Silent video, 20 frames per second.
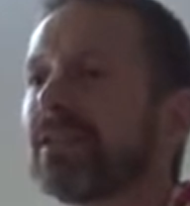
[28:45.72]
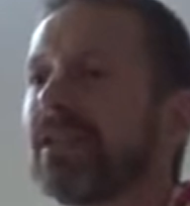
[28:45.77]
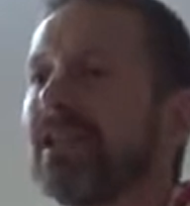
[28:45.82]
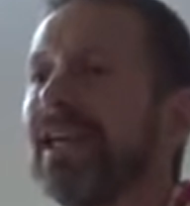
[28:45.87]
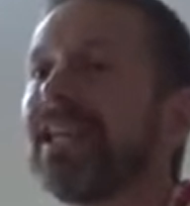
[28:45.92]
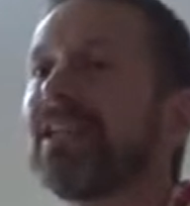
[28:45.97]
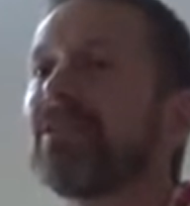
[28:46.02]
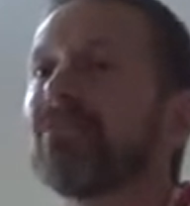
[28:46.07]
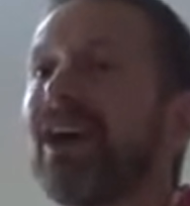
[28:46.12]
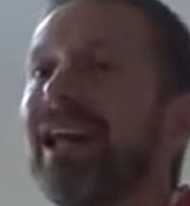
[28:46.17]

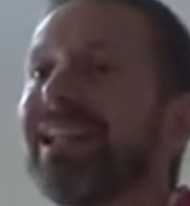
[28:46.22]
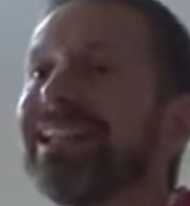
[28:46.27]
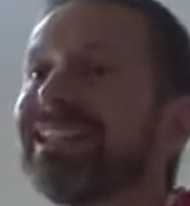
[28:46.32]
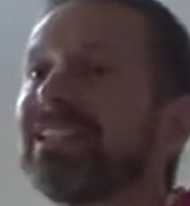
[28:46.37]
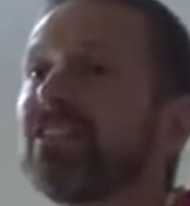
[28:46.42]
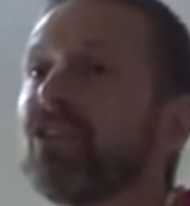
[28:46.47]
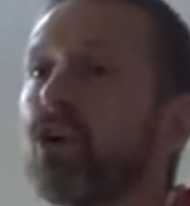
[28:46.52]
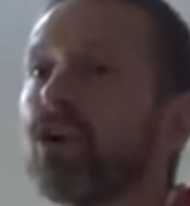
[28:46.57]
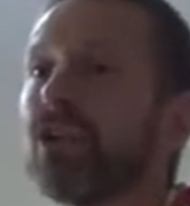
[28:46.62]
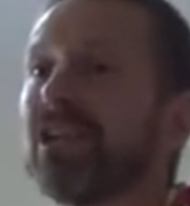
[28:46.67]

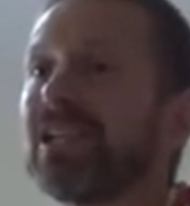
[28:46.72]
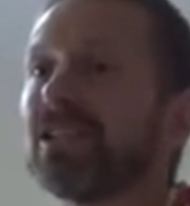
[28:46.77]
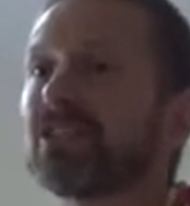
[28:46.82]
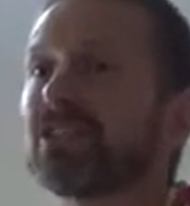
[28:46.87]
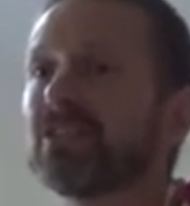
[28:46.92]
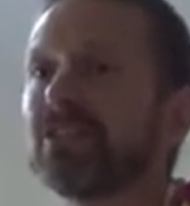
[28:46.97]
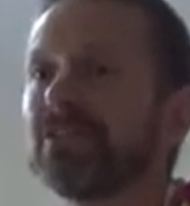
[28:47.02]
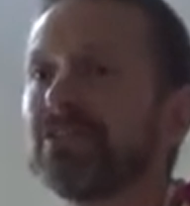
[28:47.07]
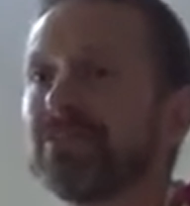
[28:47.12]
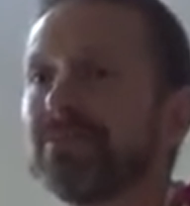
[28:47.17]
invalid
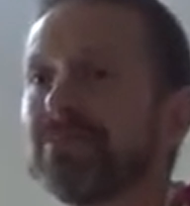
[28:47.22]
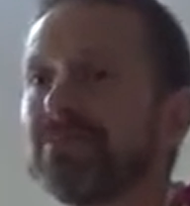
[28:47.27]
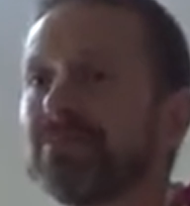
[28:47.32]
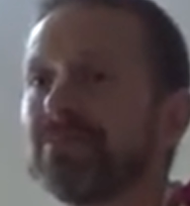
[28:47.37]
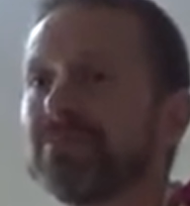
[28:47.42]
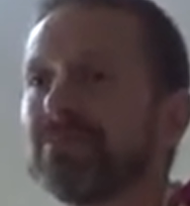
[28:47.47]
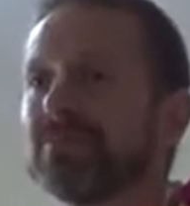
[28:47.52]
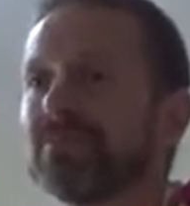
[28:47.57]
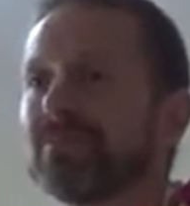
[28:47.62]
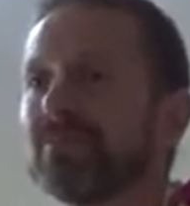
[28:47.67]
cognition.
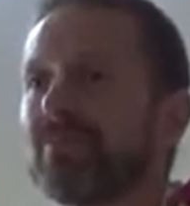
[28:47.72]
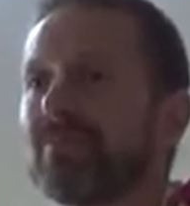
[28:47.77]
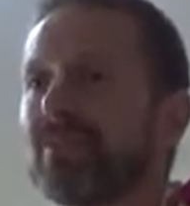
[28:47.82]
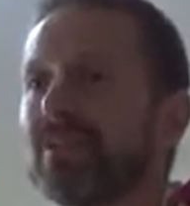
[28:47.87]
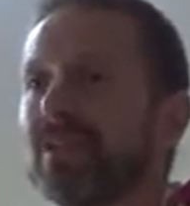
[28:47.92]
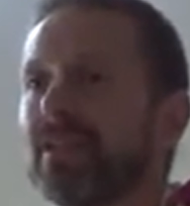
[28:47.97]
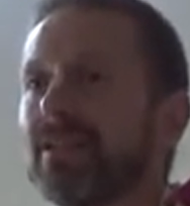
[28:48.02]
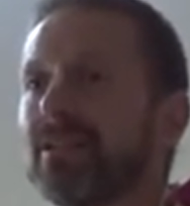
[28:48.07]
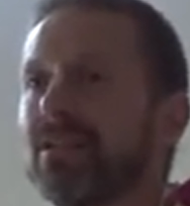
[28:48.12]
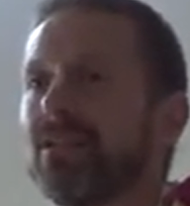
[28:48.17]

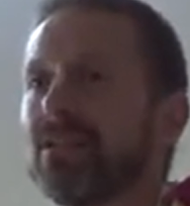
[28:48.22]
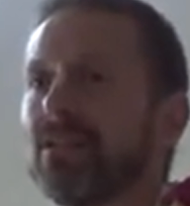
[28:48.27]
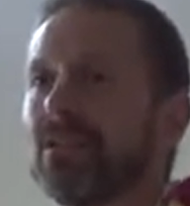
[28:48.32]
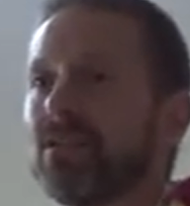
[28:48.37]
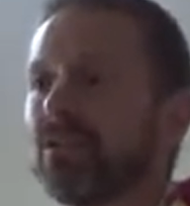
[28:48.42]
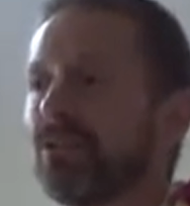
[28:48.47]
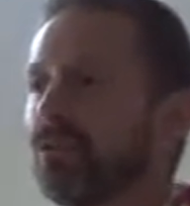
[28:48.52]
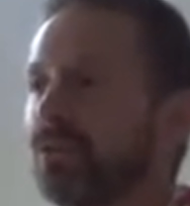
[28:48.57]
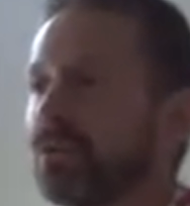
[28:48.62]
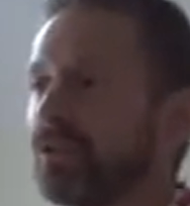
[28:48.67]

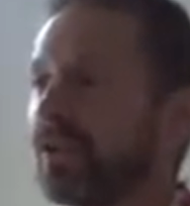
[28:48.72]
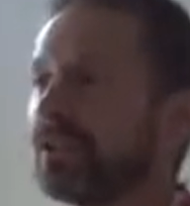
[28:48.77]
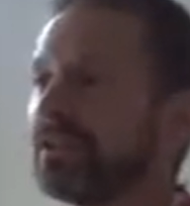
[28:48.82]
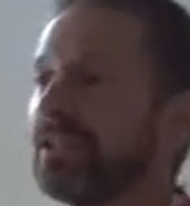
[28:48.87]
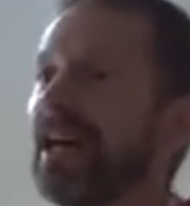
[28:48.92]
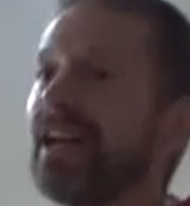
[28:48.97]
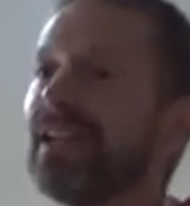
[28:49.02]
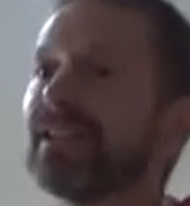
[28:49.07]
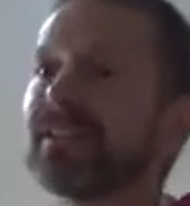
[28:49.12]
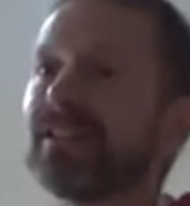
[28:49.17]
You're
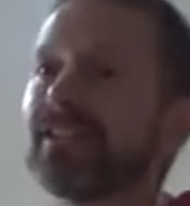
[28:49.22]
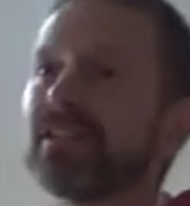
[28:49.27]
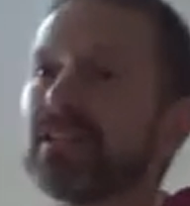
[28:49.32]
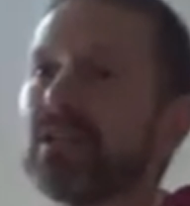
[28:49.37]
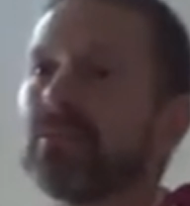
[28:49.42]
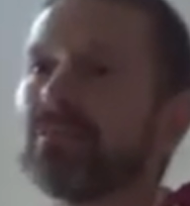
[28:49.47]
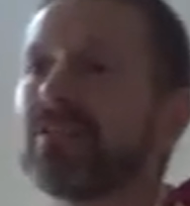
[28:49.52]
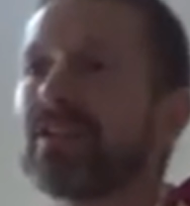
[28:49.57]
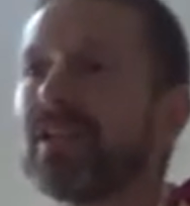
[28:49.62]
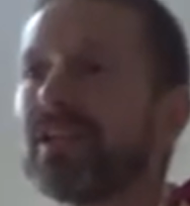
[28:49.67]
cognizing
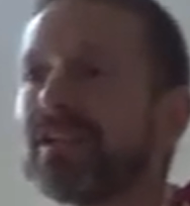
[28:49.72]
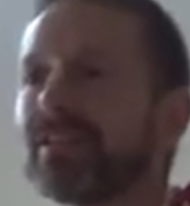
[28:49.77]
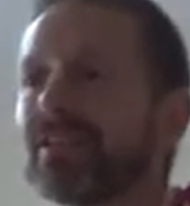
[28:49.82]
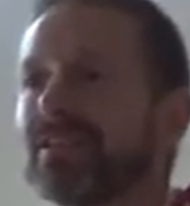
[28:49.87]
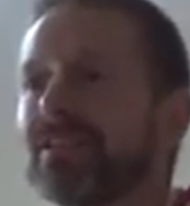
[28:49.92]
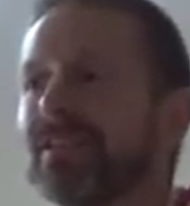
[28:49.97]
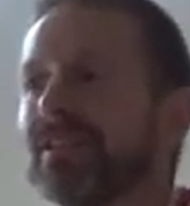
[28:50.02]
something,